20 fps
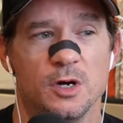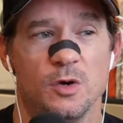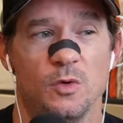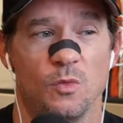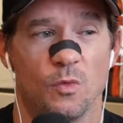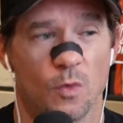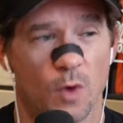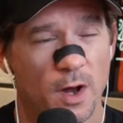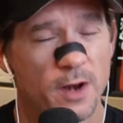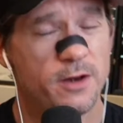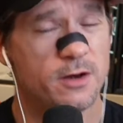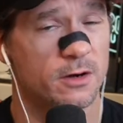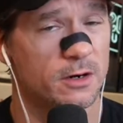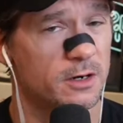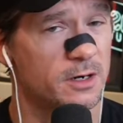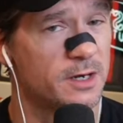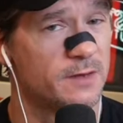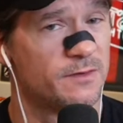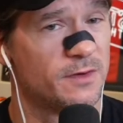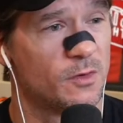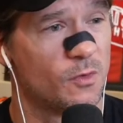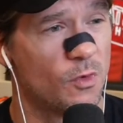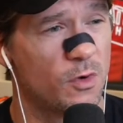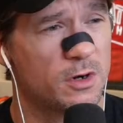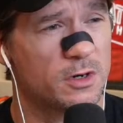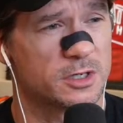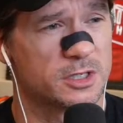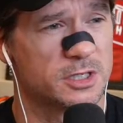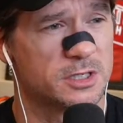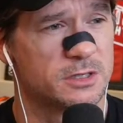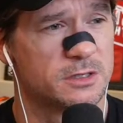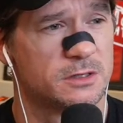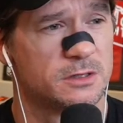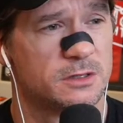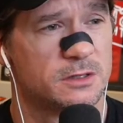wonder if it works,